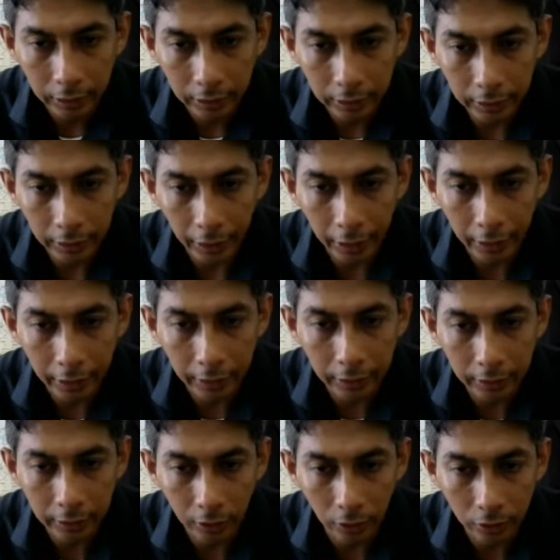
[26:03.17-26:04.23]
CAN
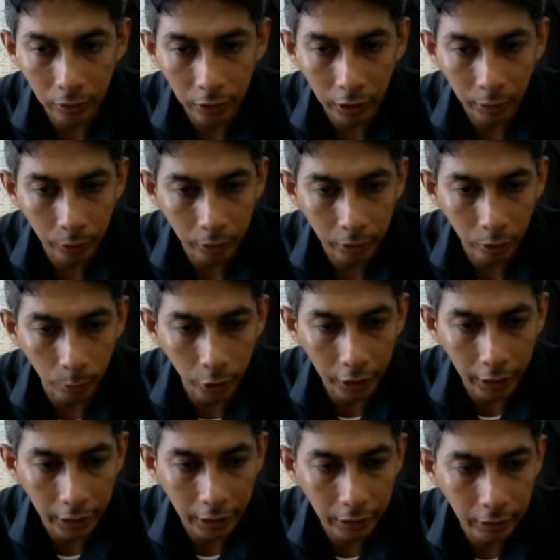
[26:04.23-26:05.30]
is also
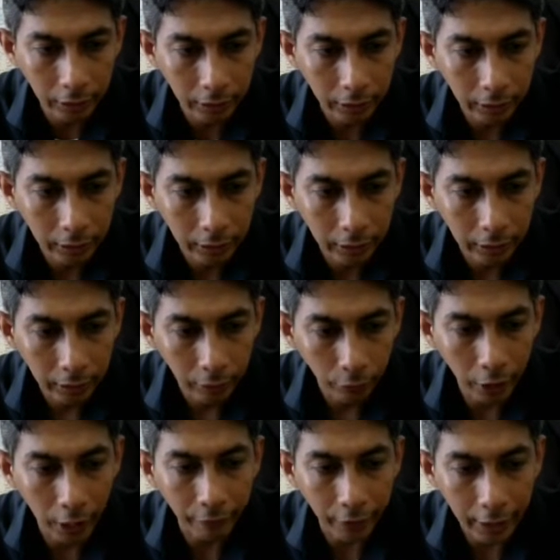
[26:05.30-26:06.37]
communication.
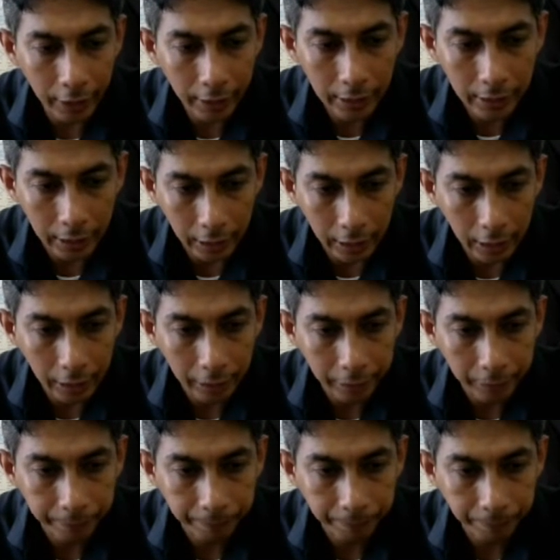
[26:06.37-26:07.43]
We have ADC.
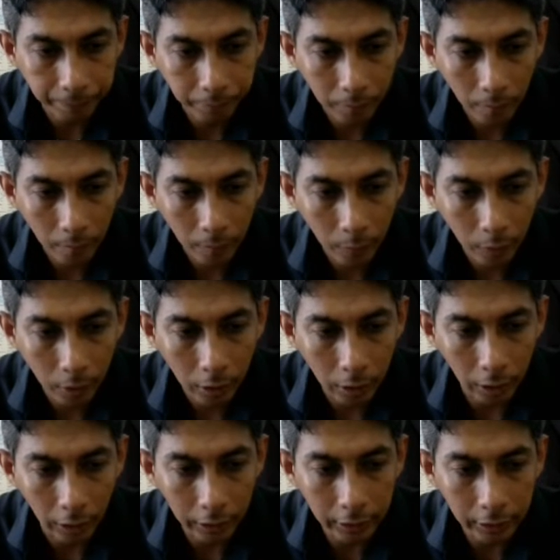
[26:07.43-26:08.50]

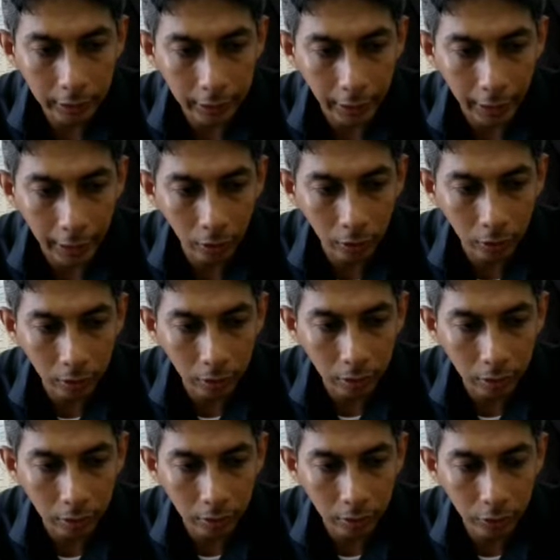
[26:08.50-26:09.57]
This is analog
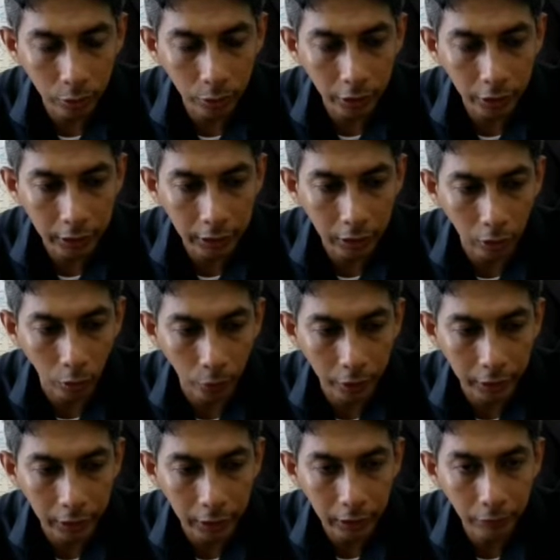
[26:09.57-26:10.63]
to digital
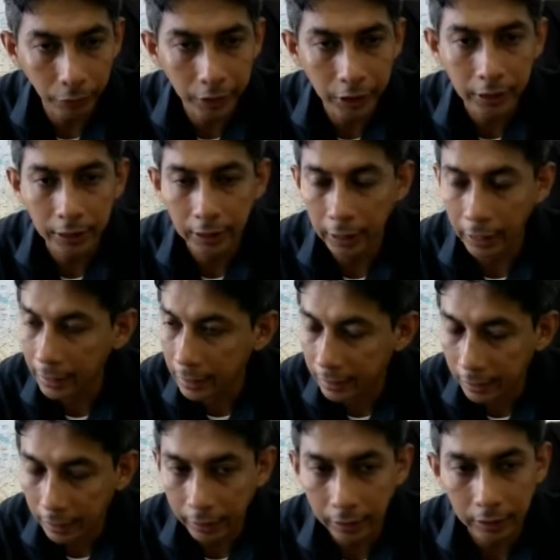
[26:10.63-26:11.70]
converter, which is
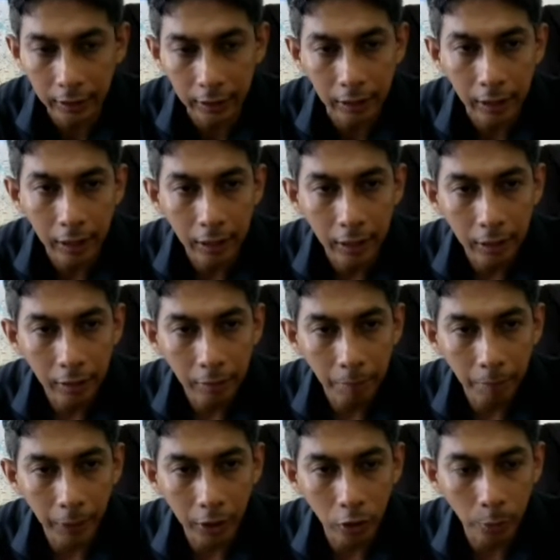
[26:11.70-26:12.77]
inside the
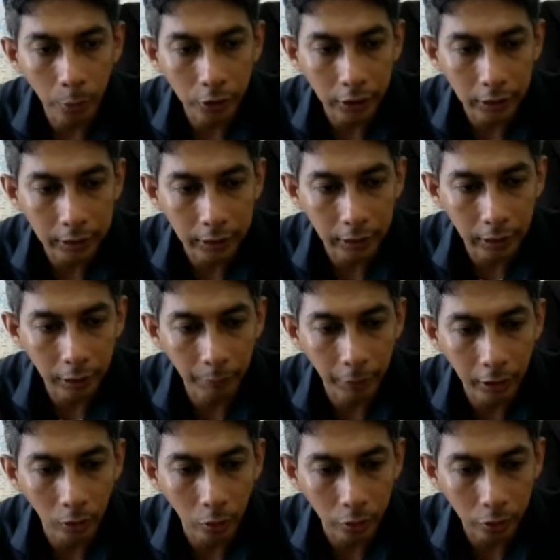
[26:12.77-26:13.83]
microprocessor or
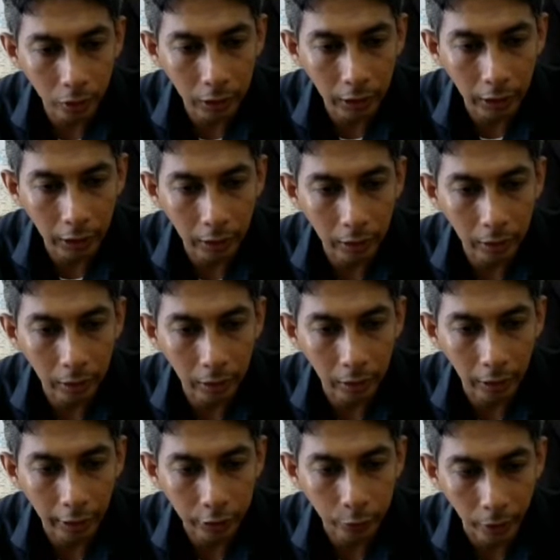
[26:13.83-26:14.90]
microcontroller
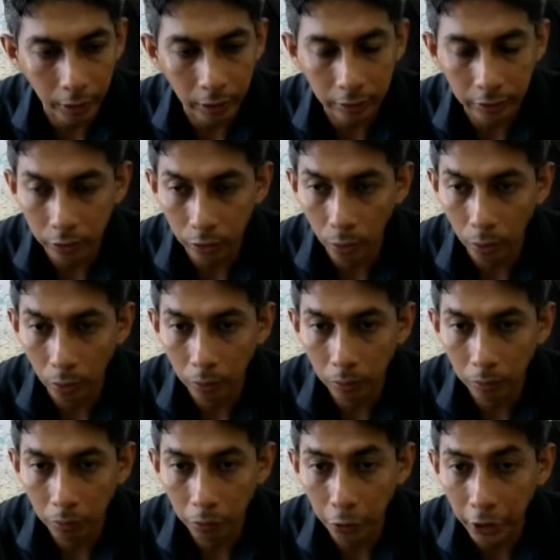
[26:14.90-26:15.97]
as well. So
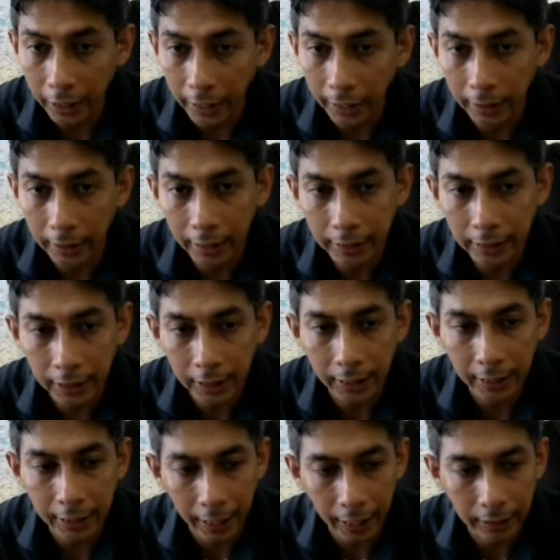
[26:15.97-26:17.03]
we can actually
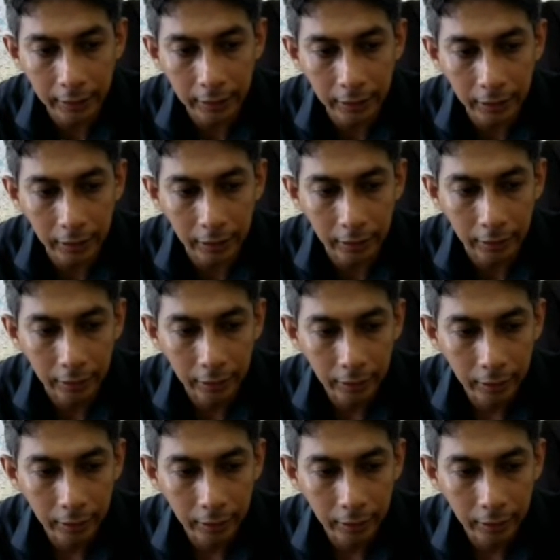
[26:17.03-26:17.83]
connect the